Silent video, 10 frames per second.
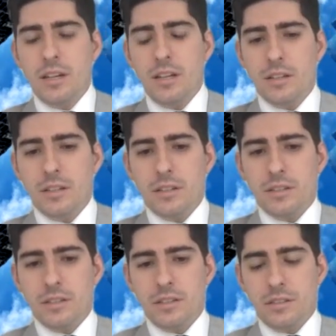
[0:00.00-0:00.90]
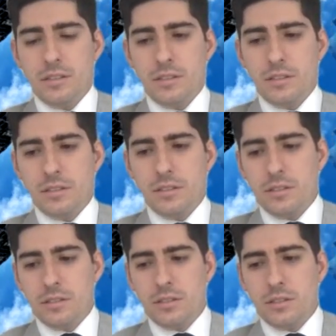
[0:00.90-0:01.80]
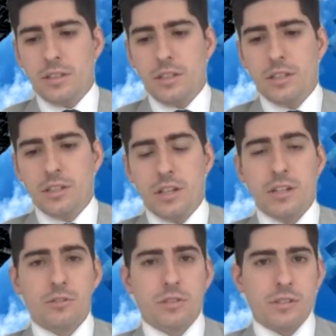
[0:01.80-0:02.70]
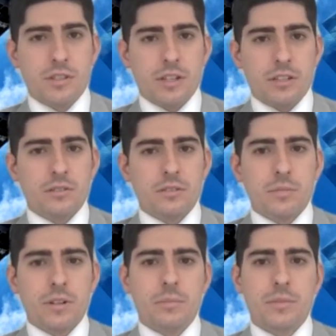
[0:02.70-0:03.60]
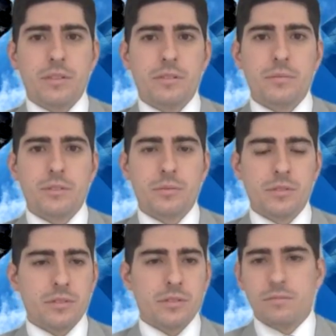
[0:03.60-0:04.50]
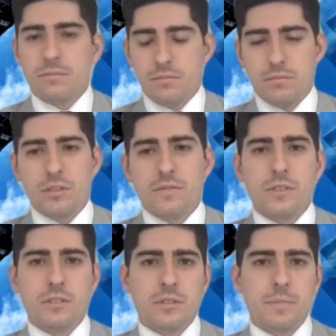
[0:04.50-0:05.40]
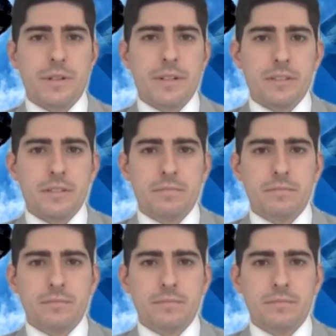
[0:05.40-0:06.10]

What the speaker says: in the litigation and transactional departments, which was a wonderful experience.